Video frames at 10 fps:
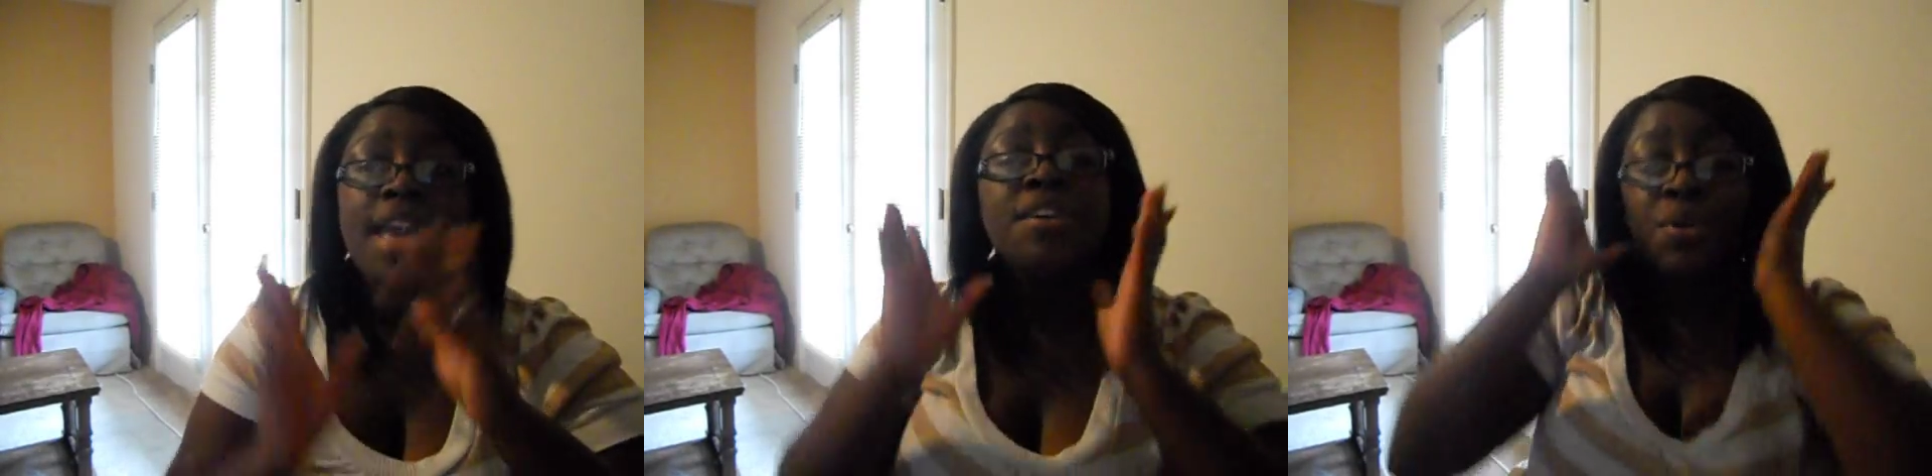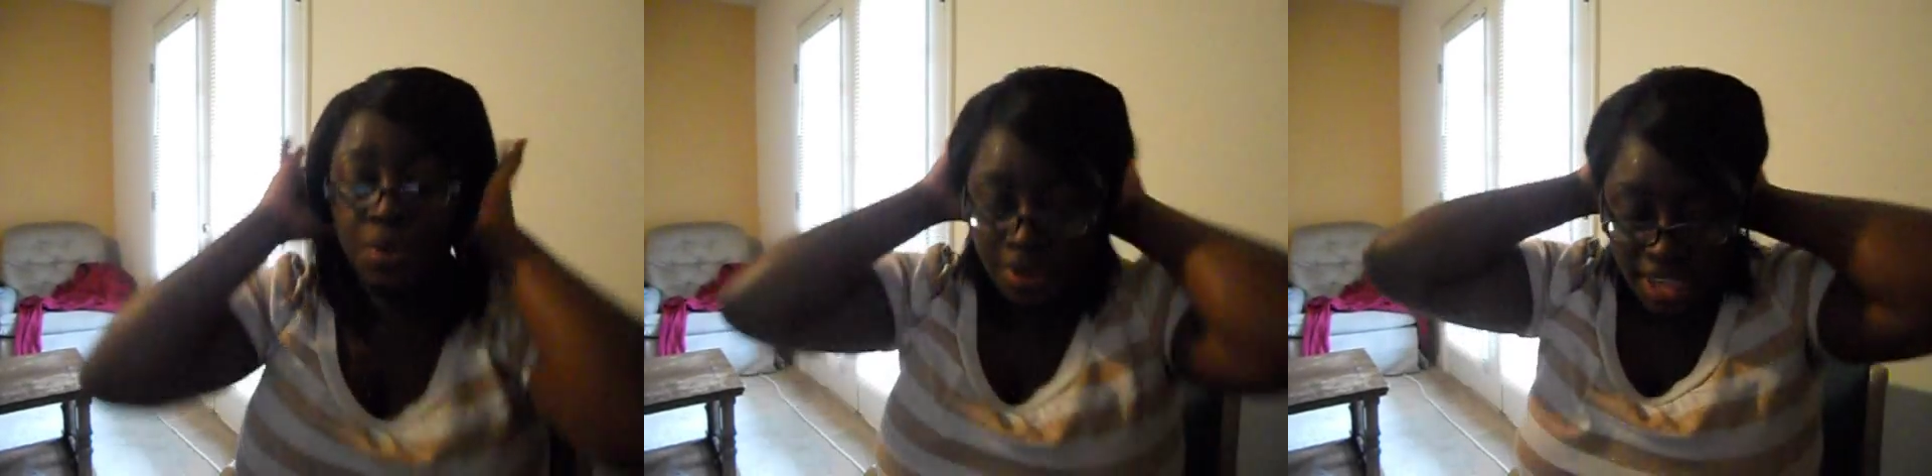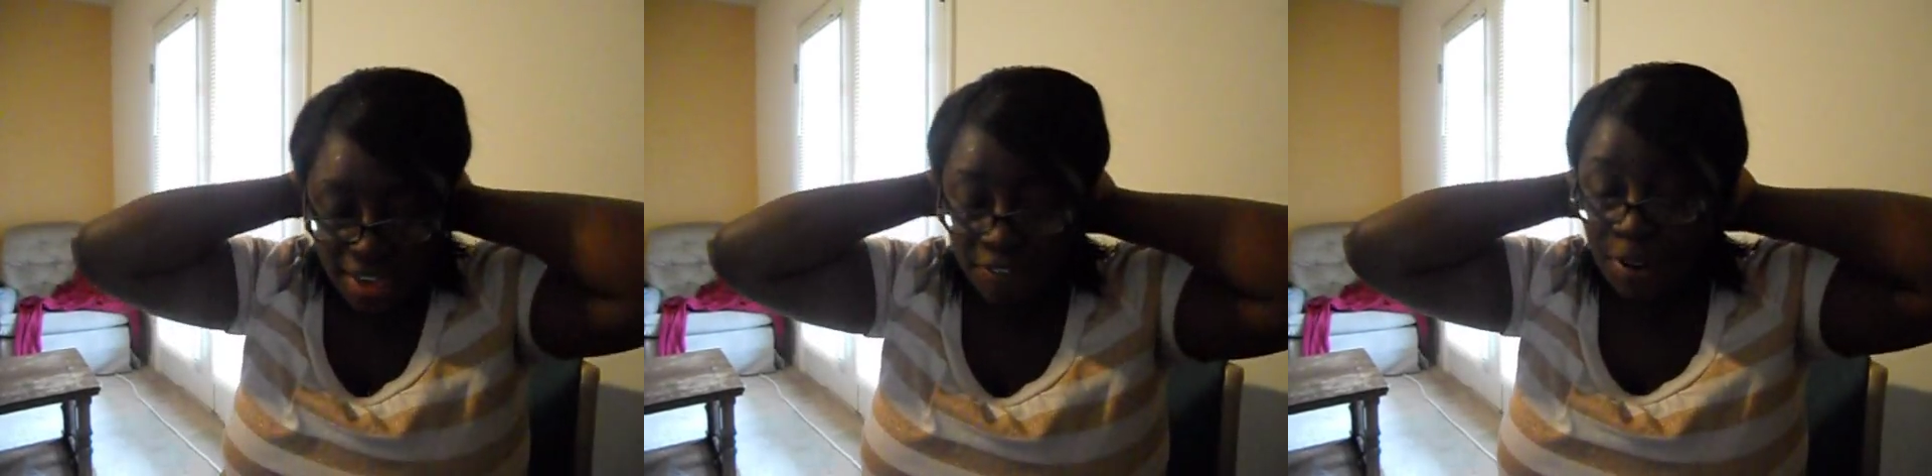who
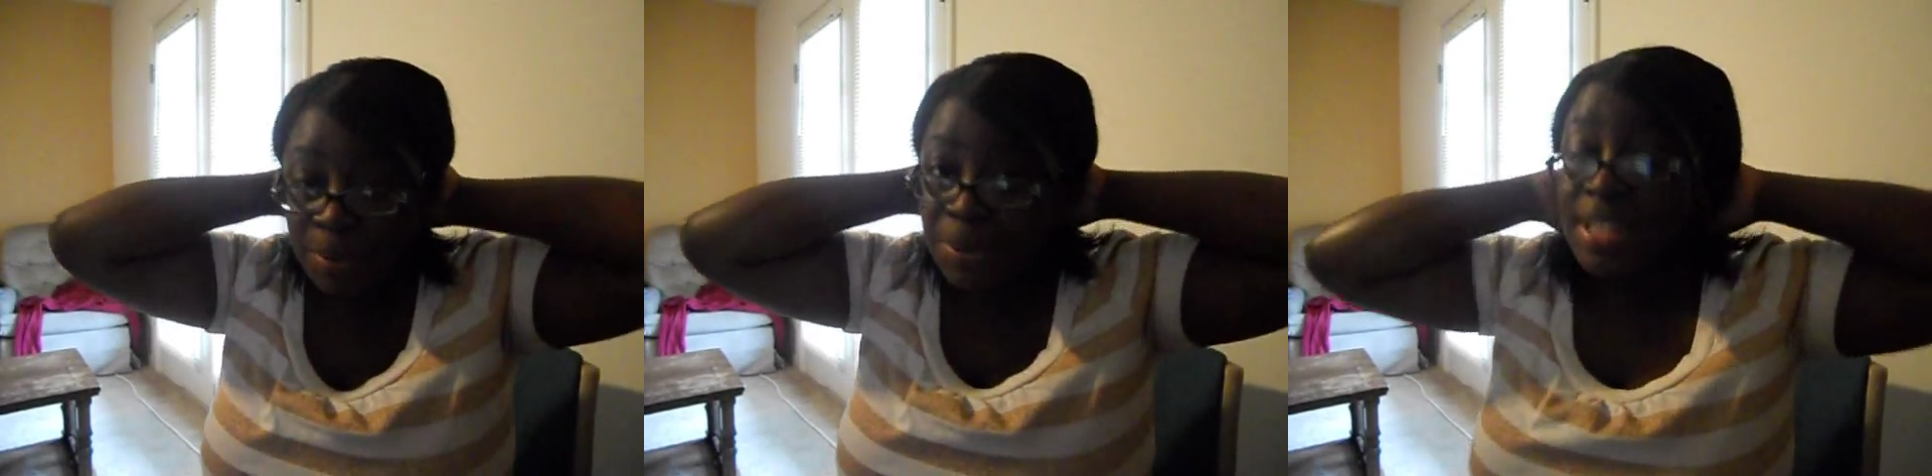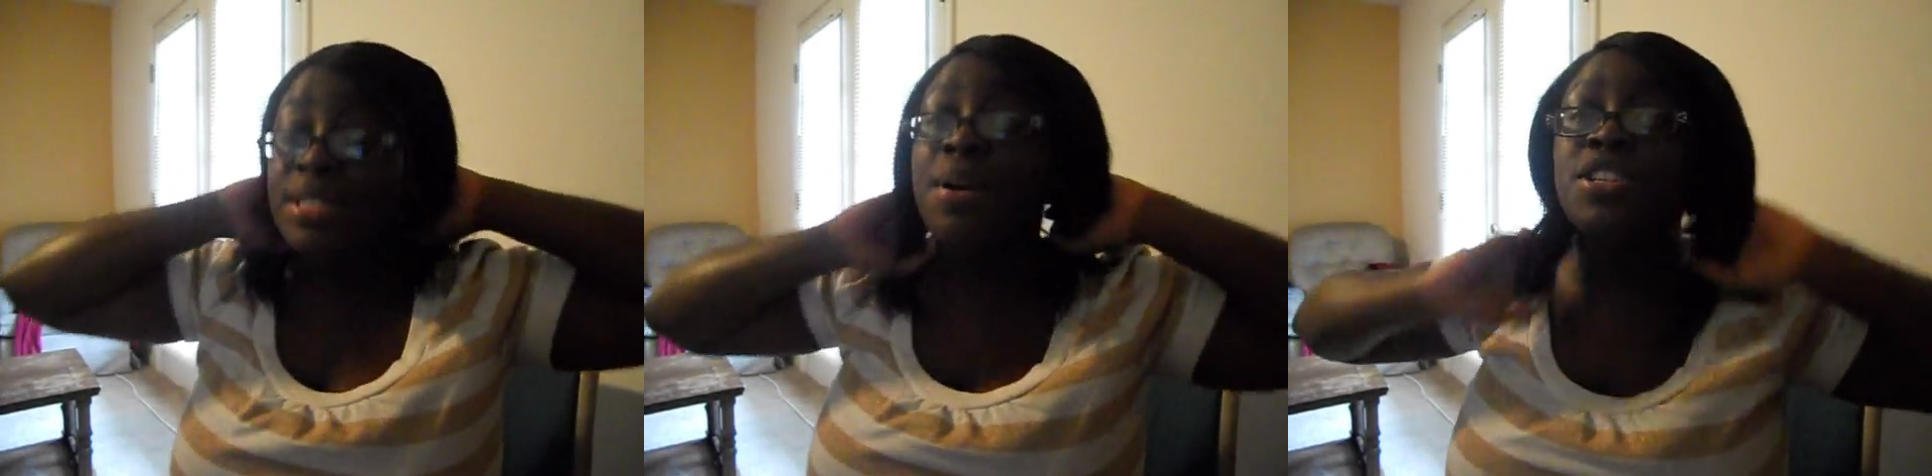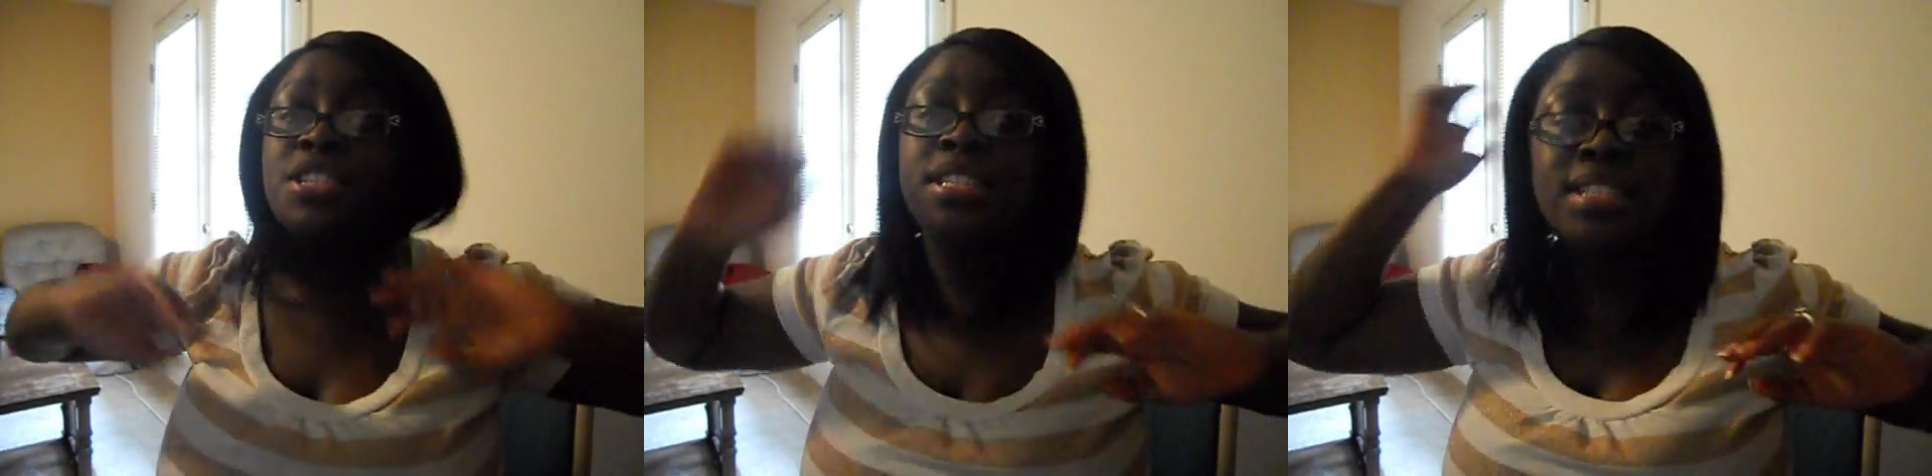yeah, for anyone who has
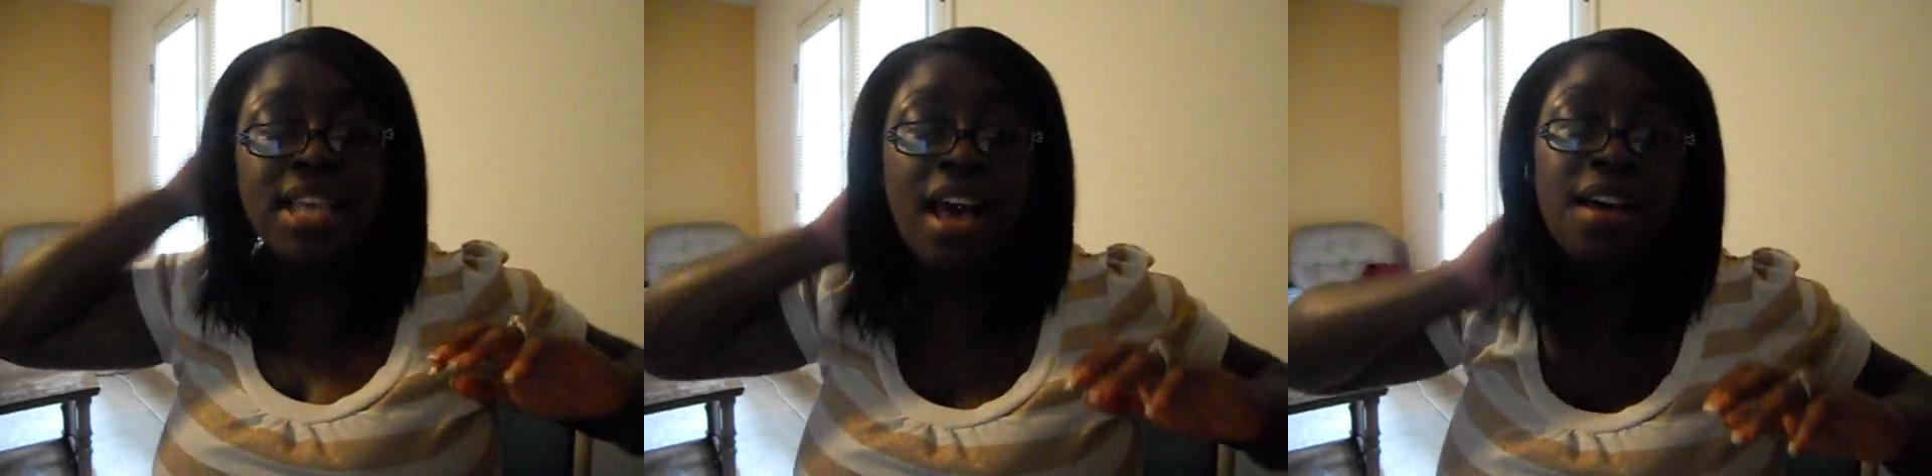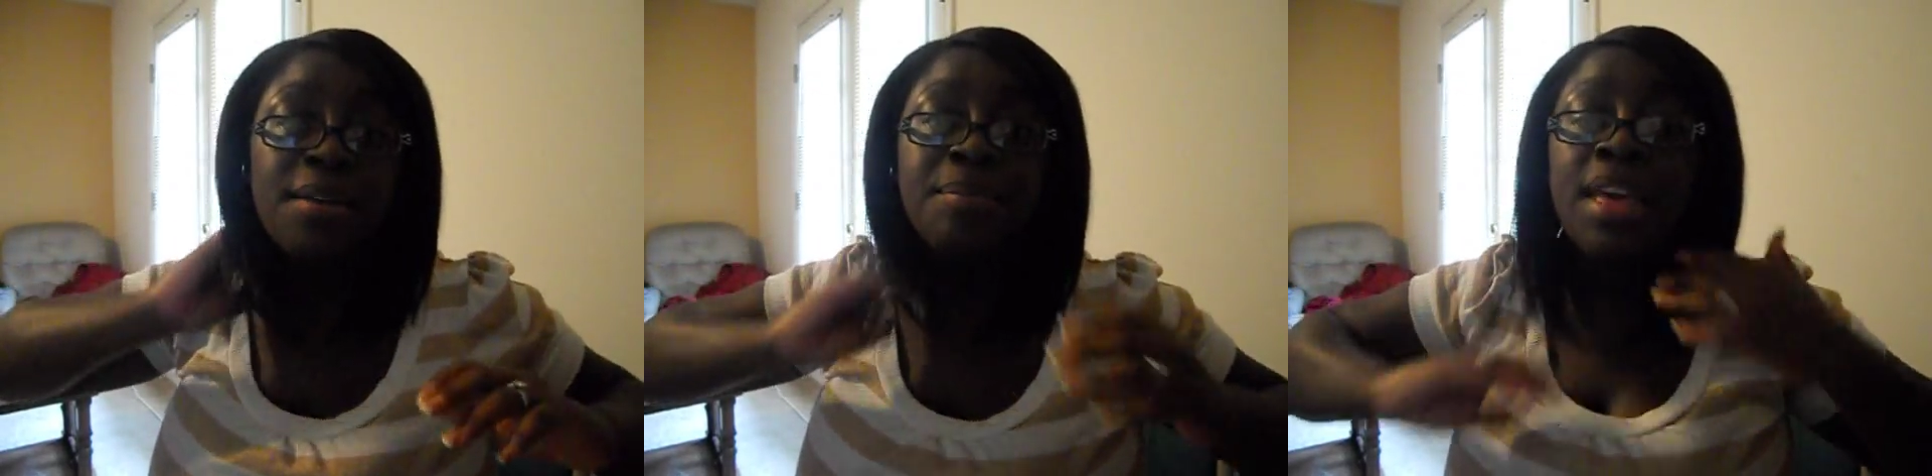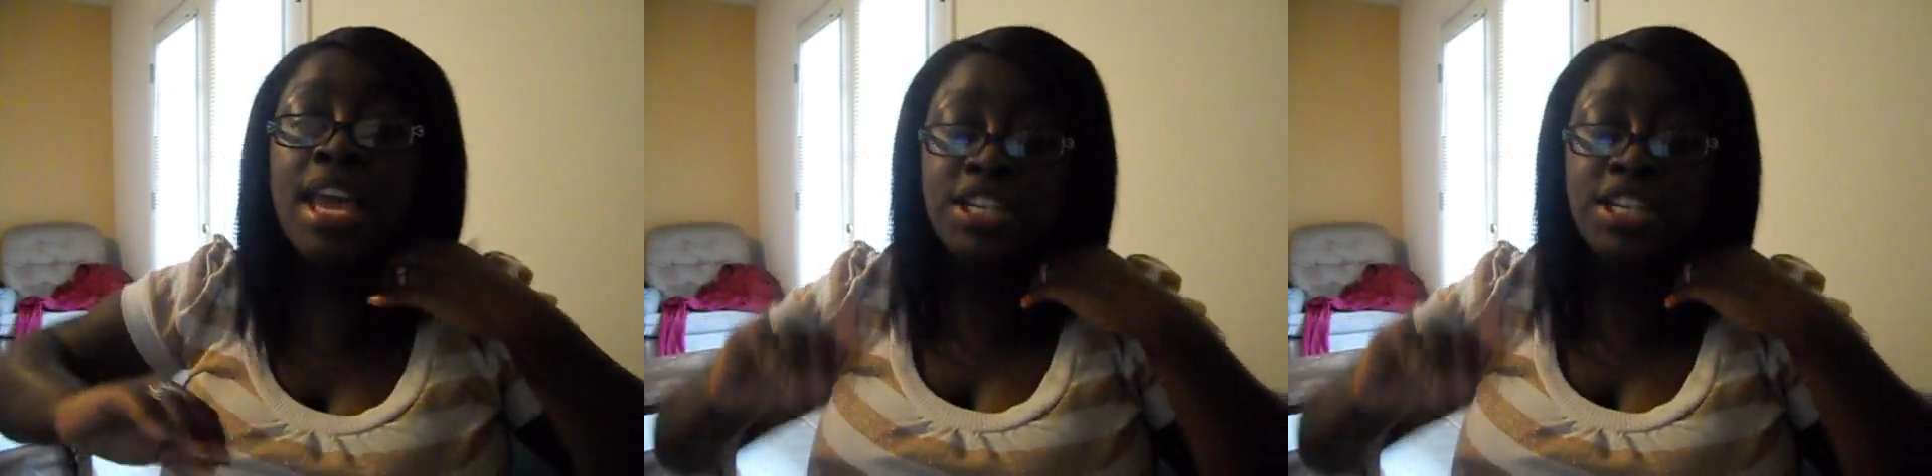questions, um,